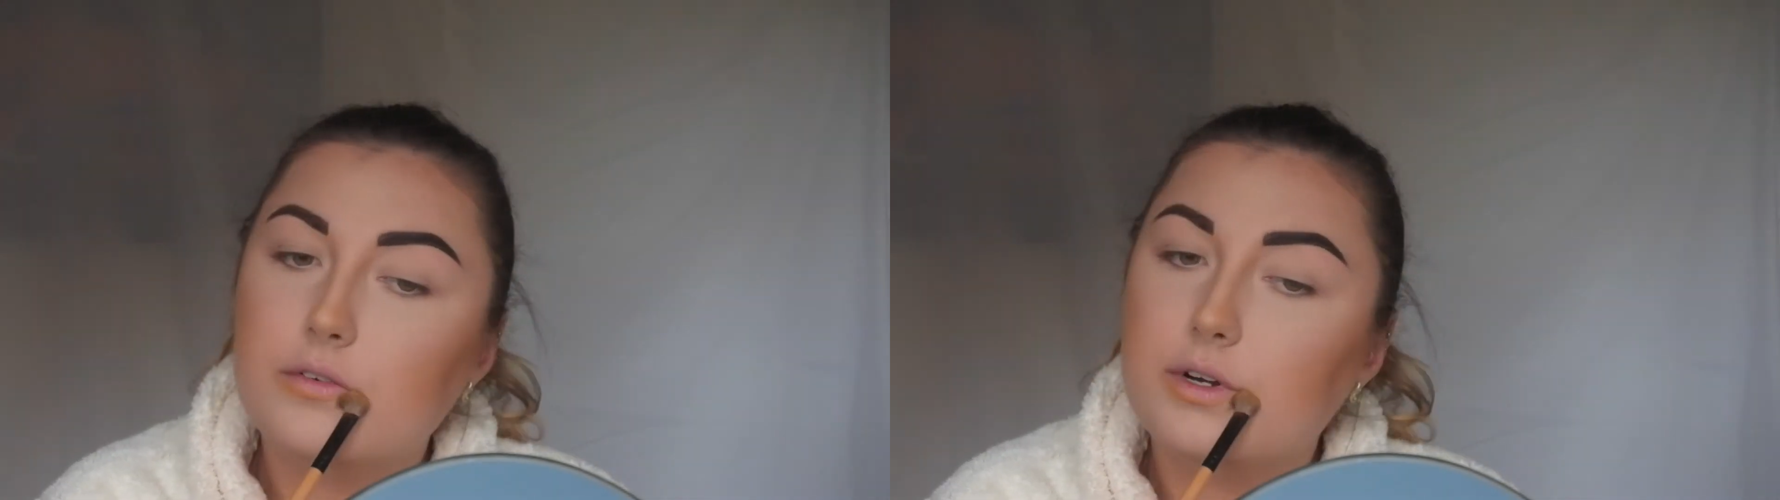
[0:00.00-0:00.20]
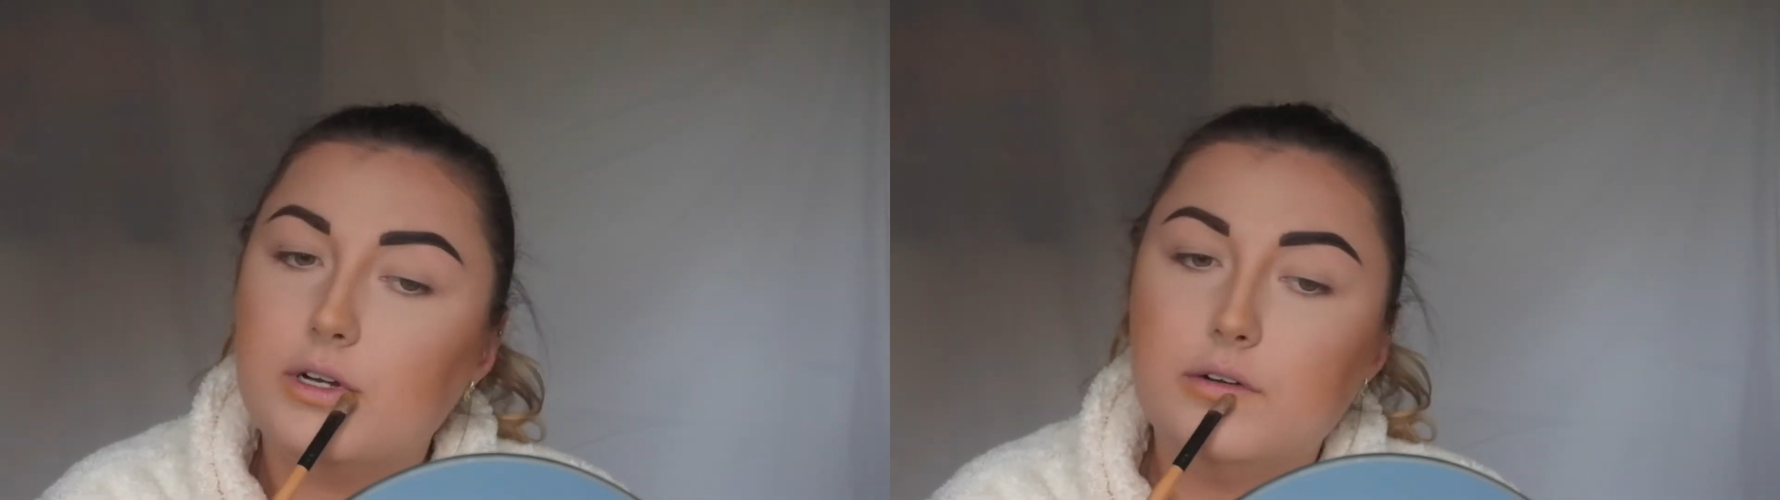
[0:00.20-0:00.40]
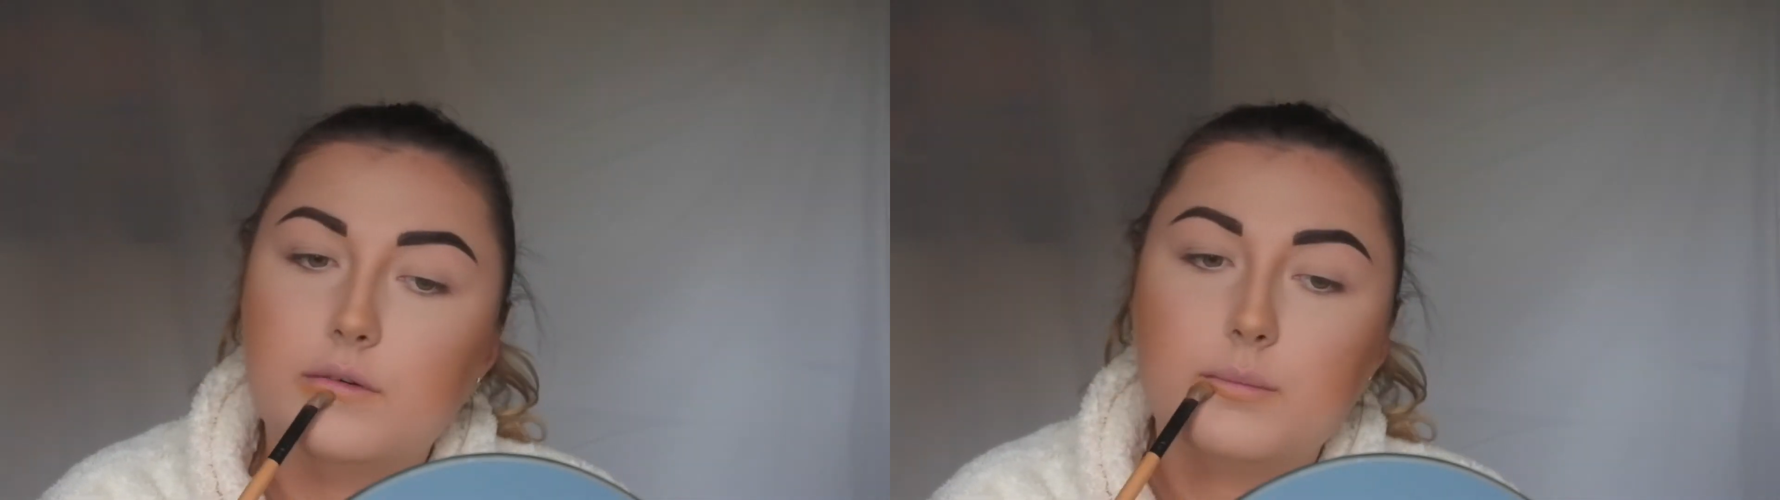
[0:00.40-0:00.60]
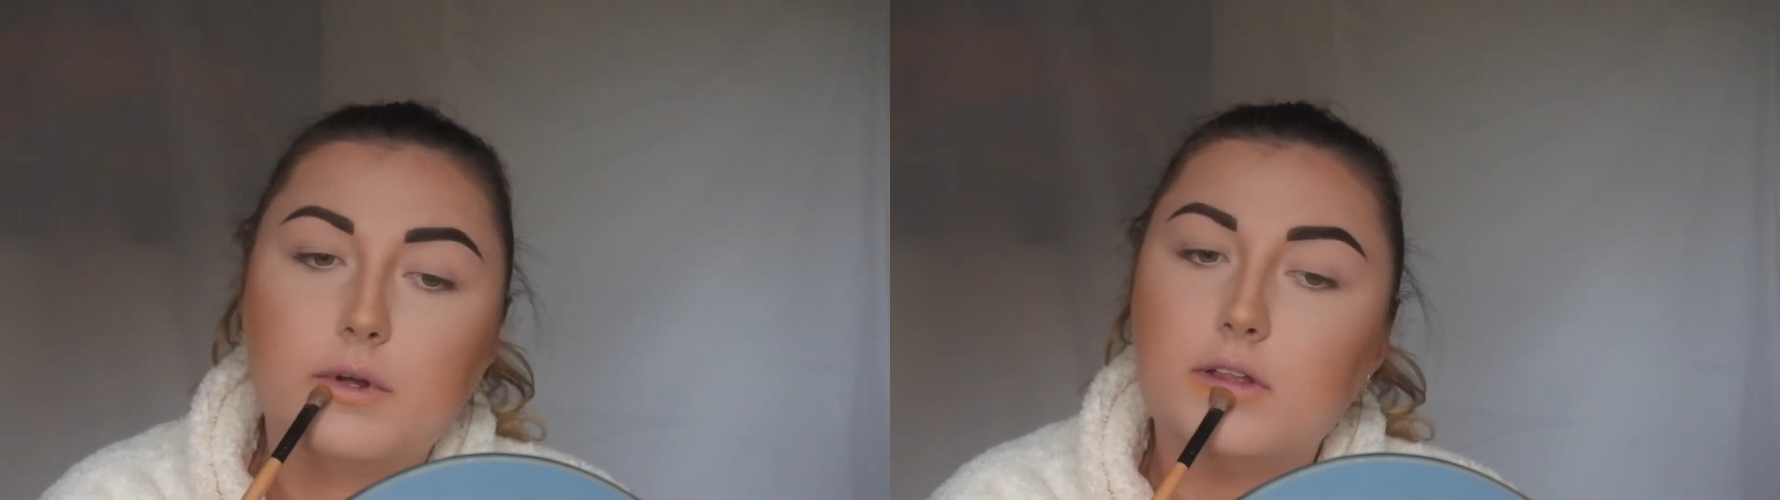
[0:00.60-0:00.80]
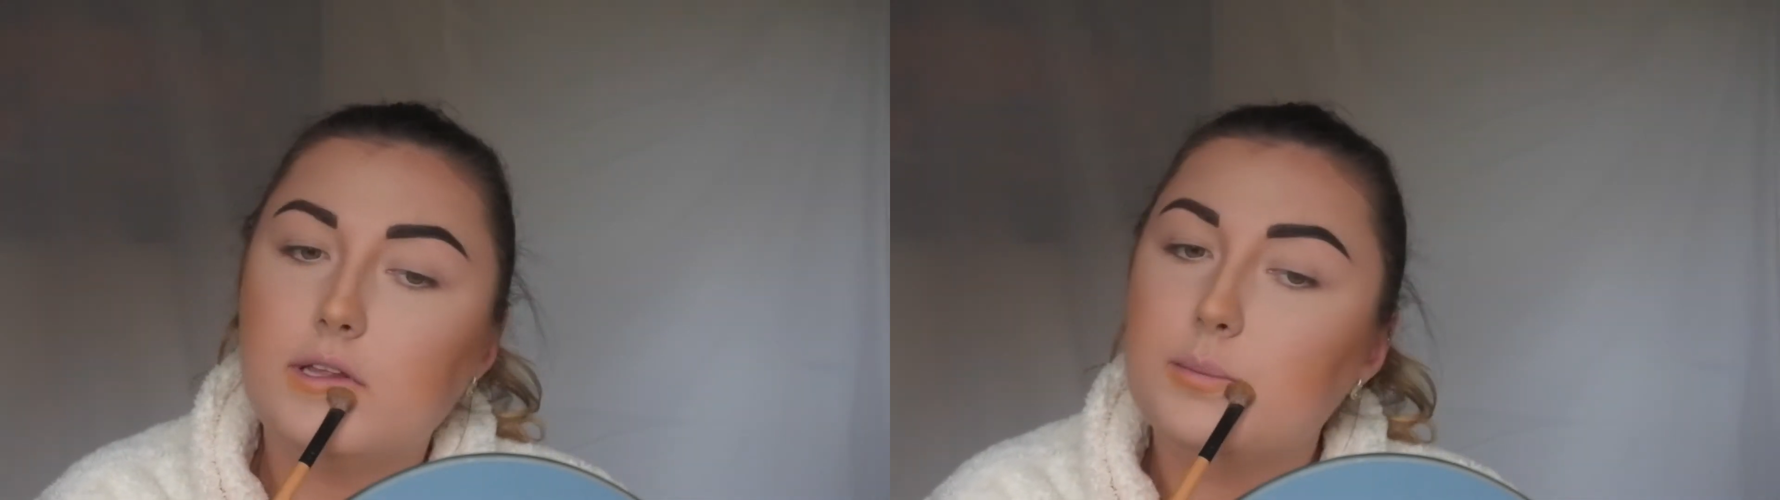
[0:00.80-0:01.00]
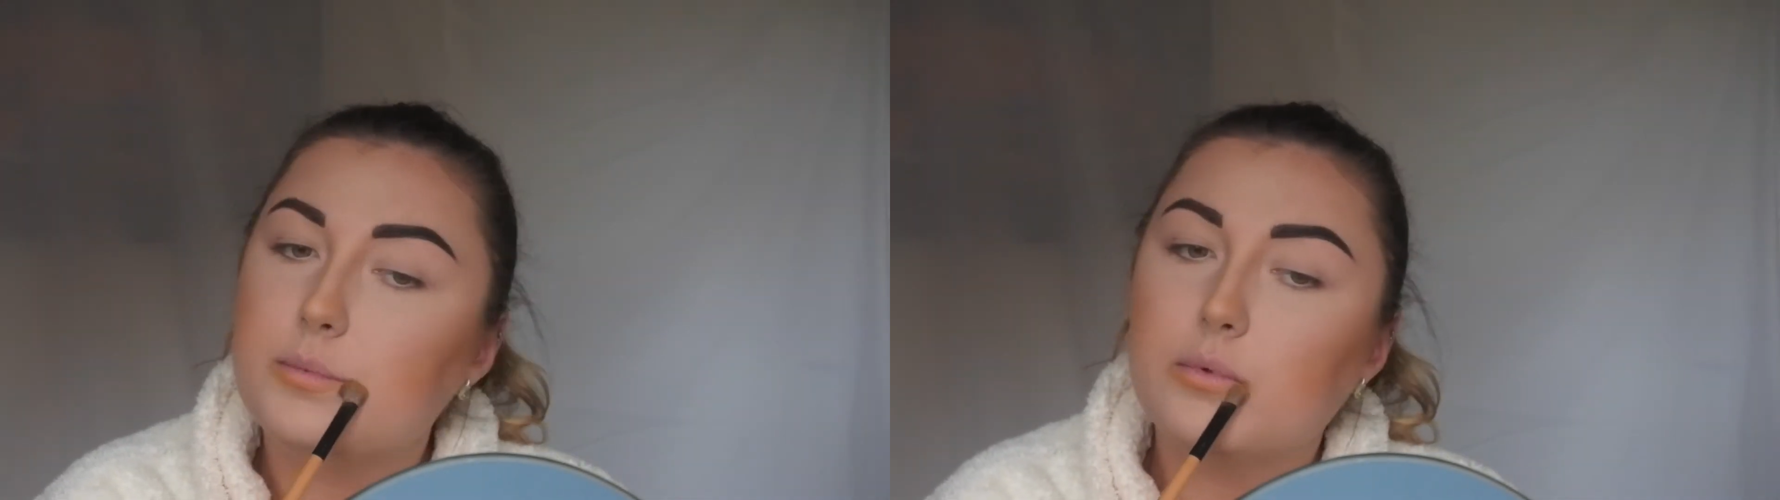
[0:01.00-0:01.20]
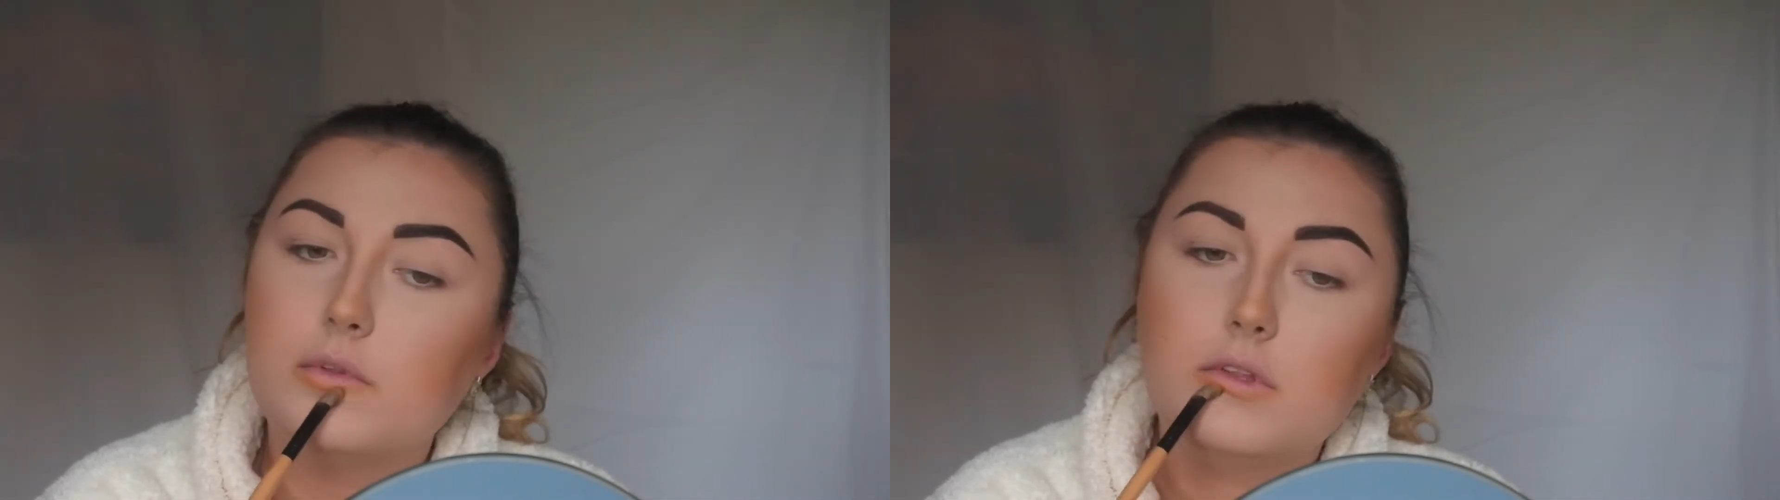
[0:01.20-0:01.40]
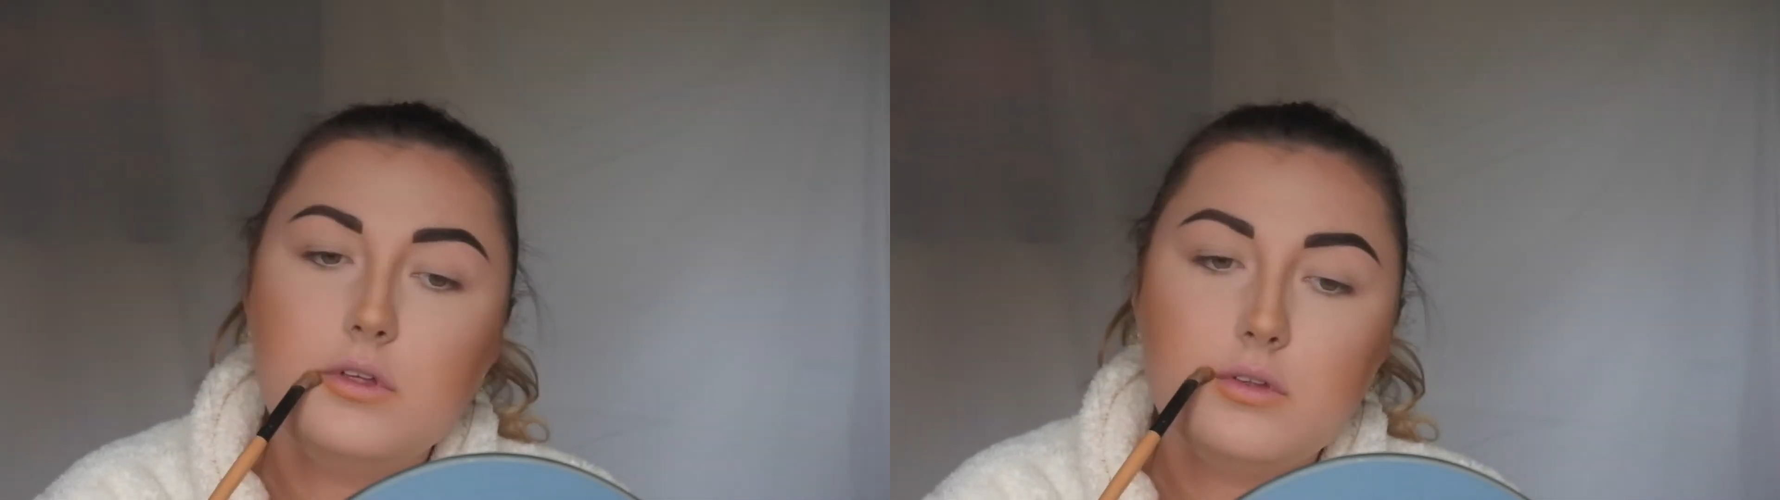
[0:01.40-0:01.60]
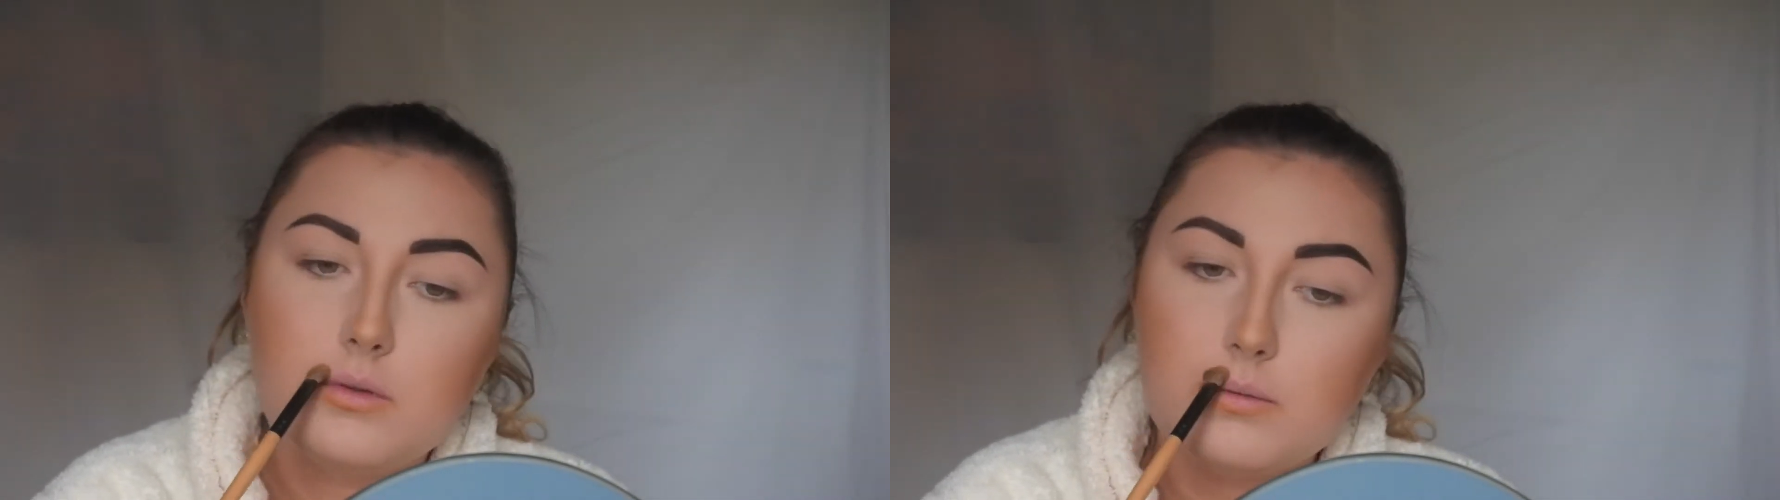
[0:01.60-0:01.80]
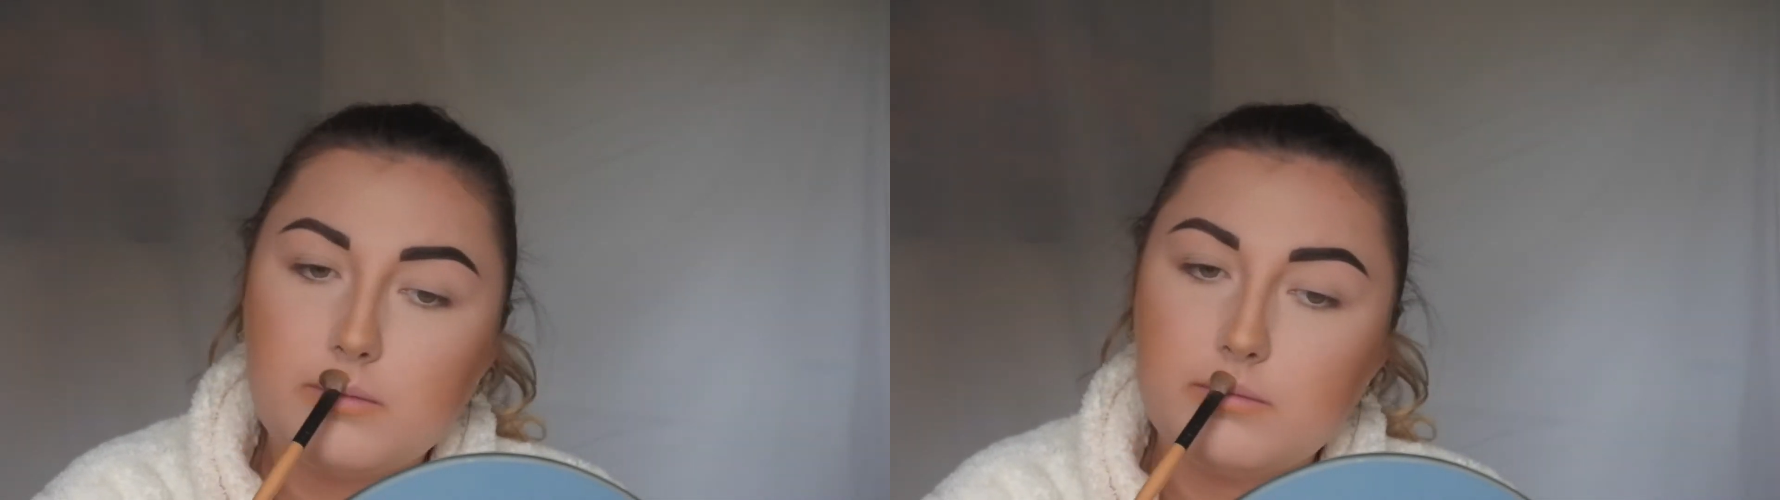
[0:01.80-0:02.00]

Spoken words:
around my lips with this.